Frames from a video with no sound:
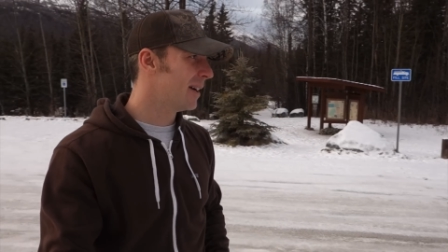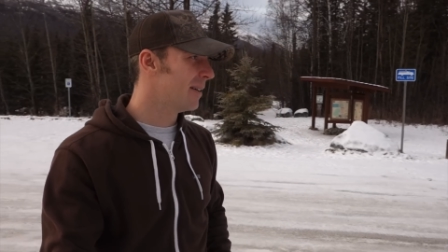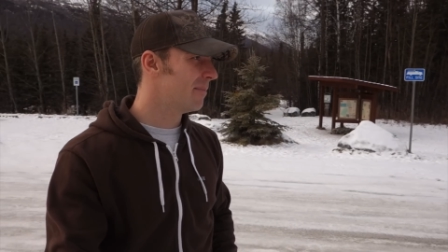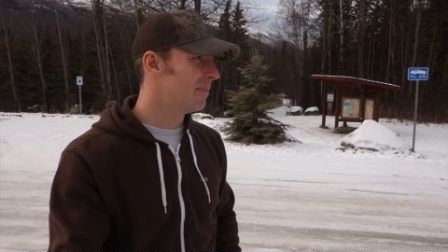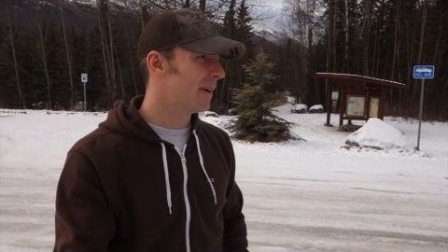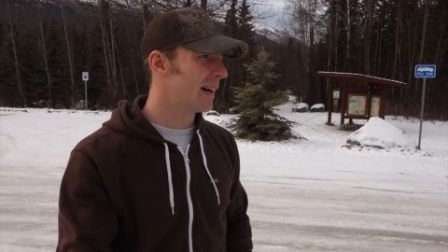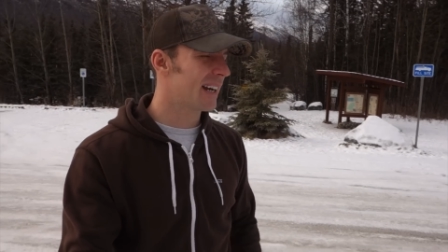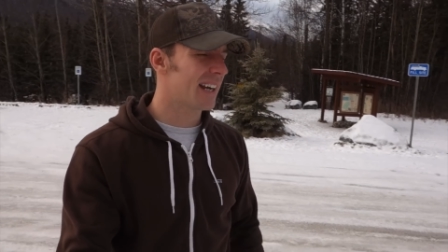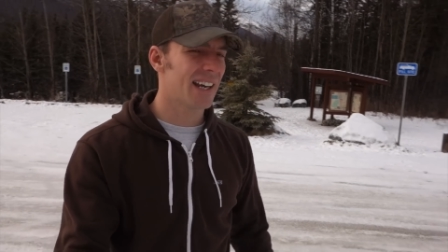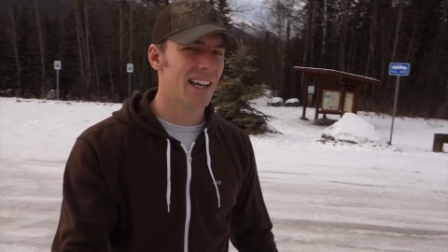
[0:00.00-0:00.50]

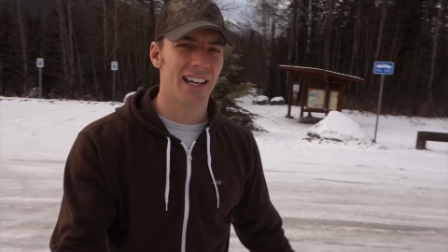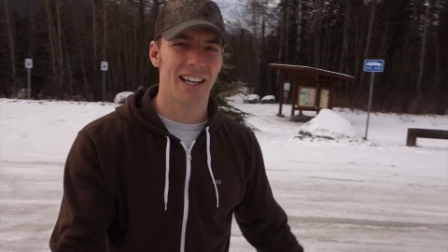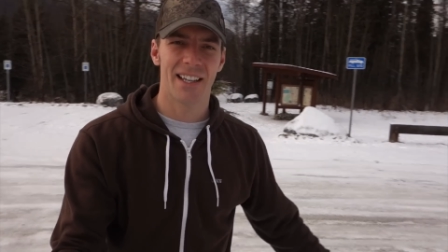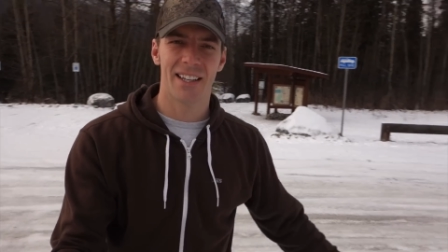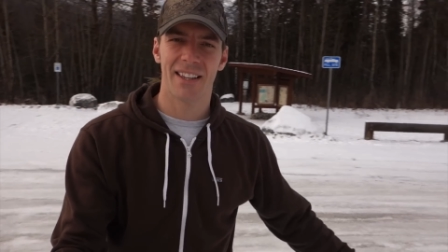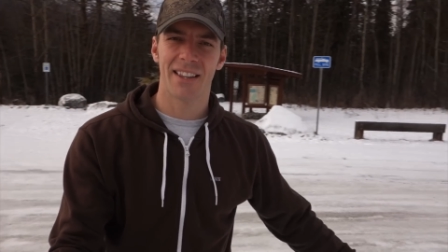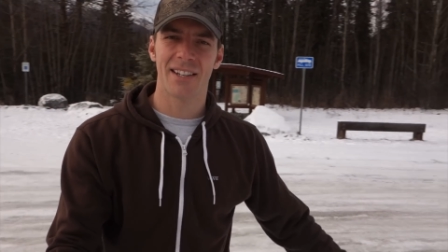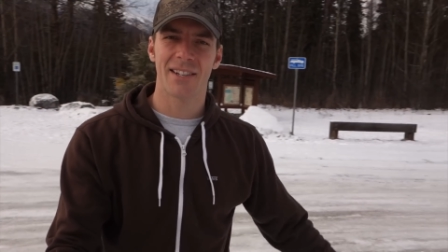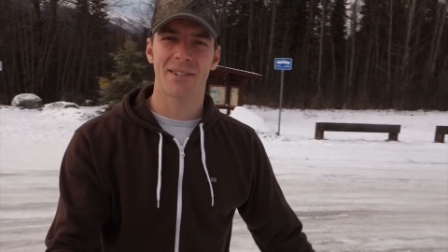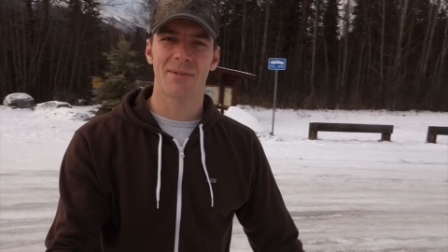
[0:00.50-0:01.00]
but uh,
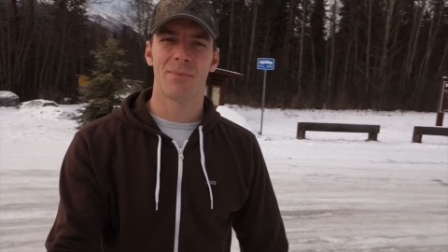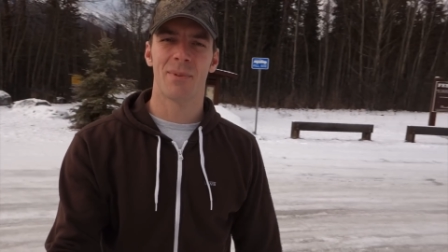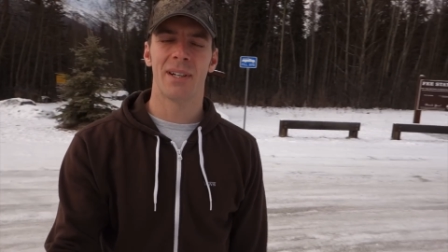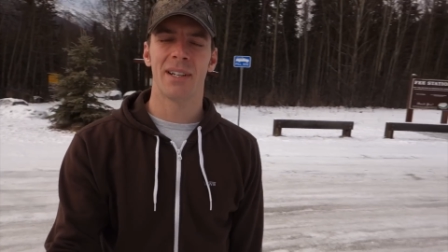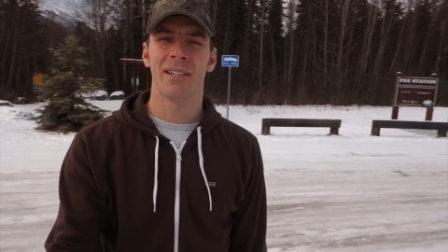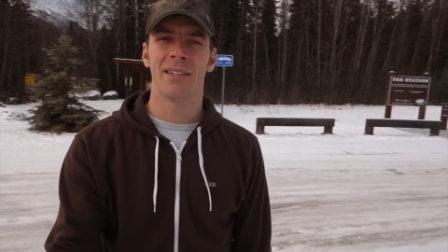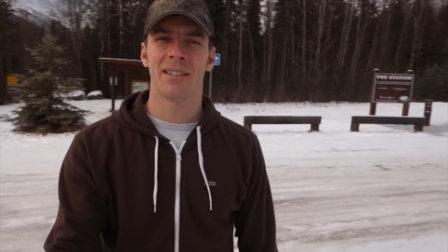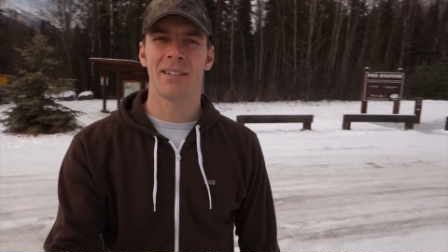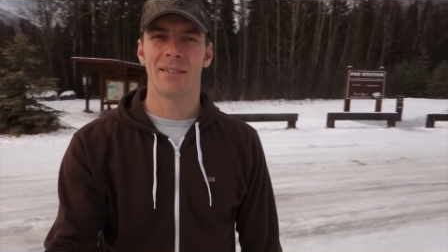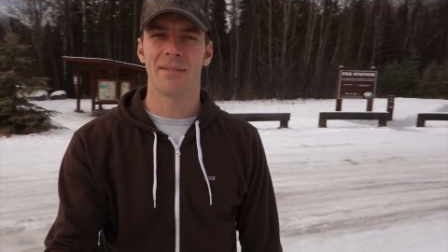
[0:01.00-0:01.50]
there's
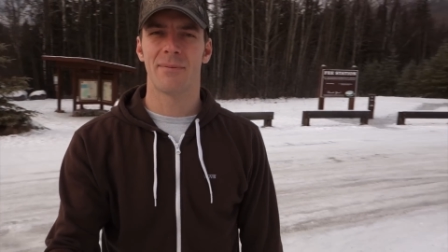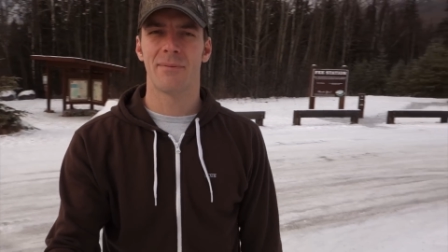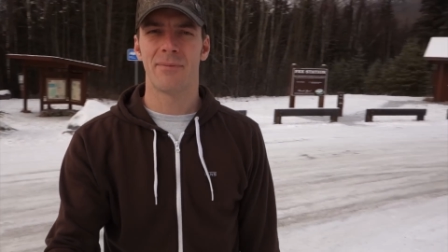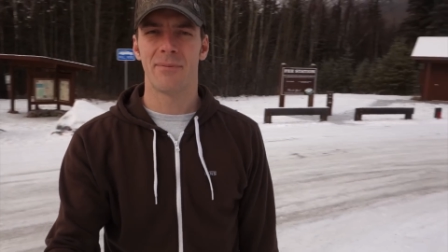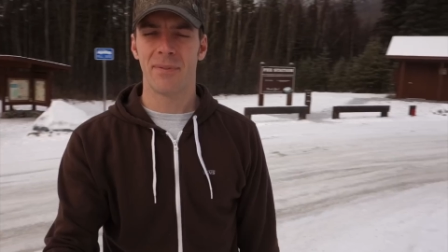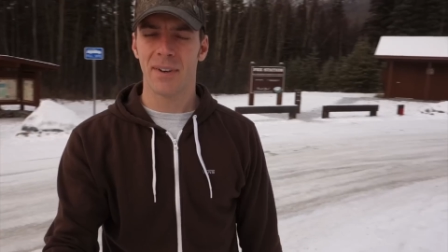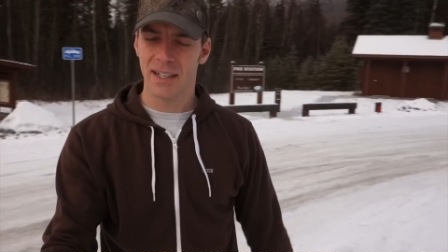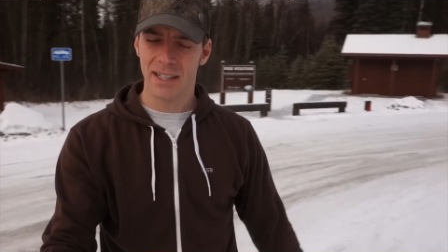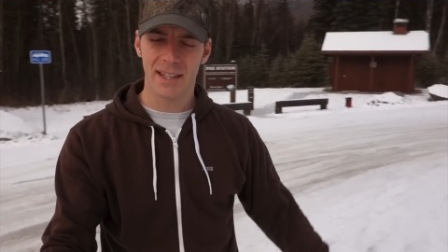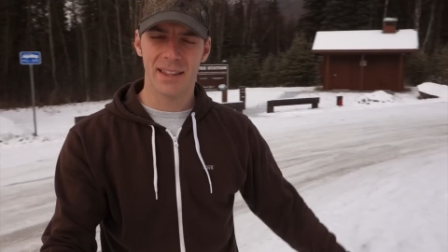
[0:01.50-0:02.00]
one
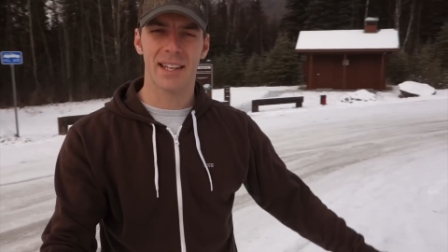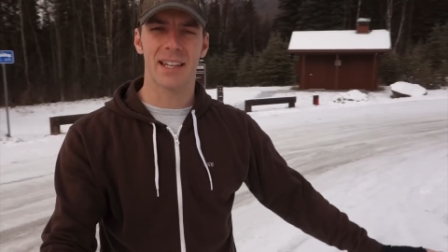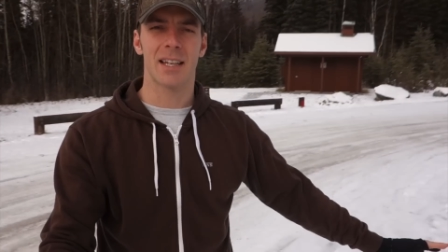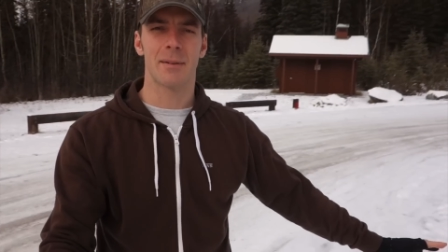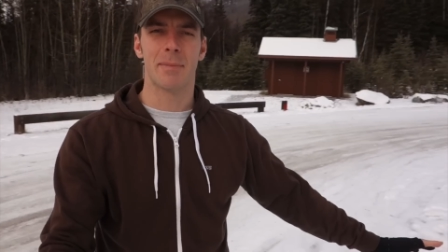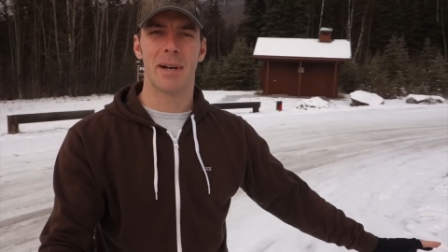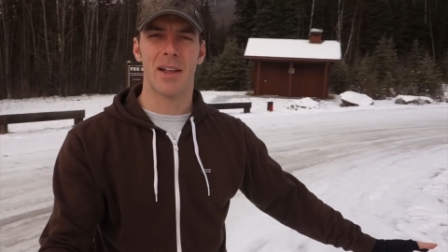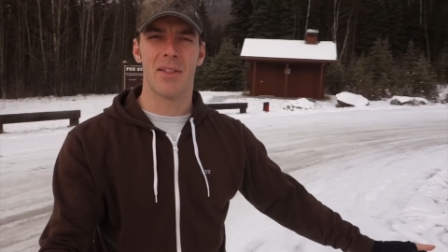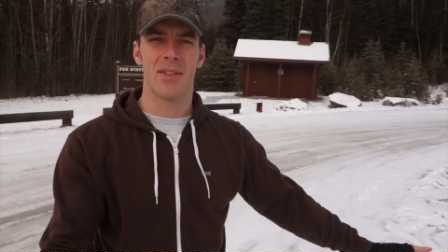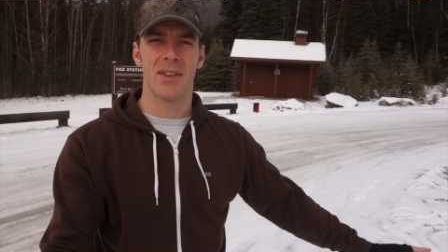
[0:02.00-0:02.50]
funny thing
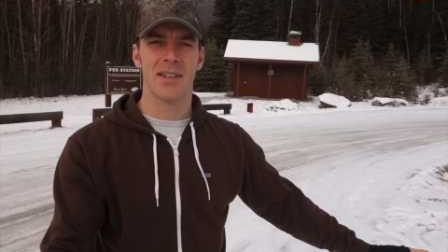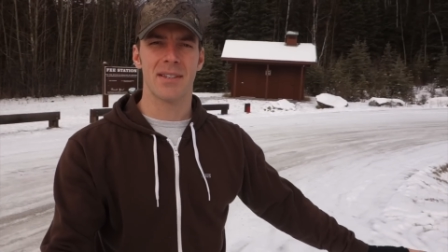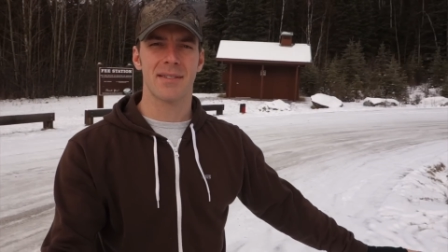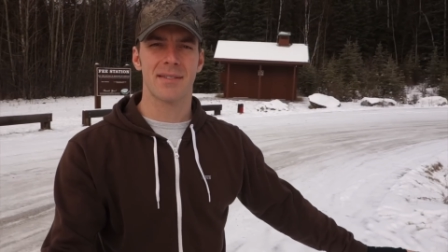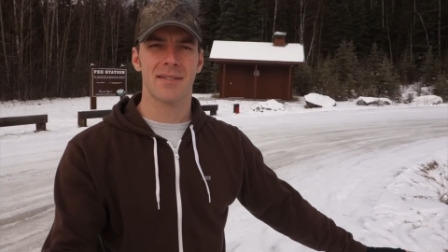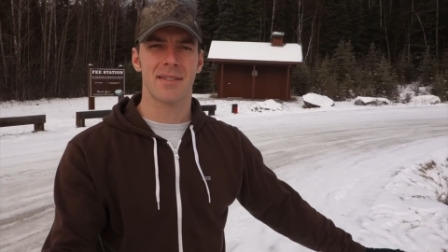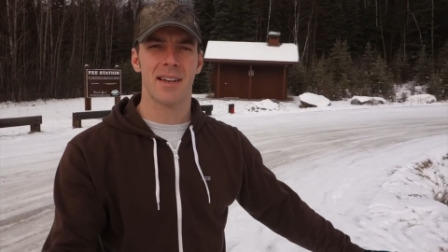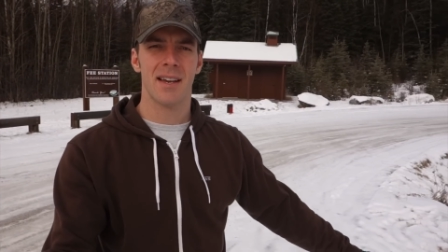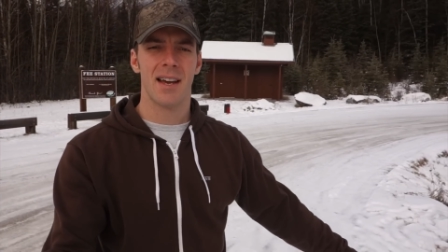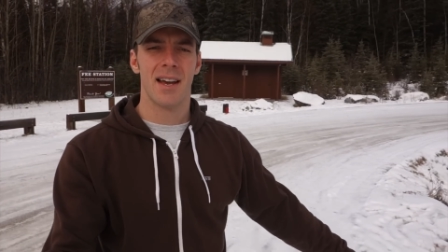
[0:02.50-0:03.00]
about
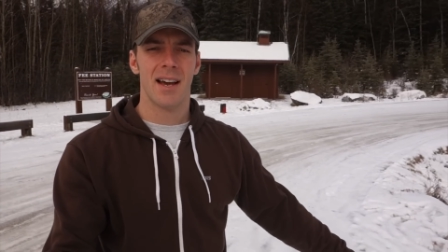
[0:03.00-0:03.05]
this.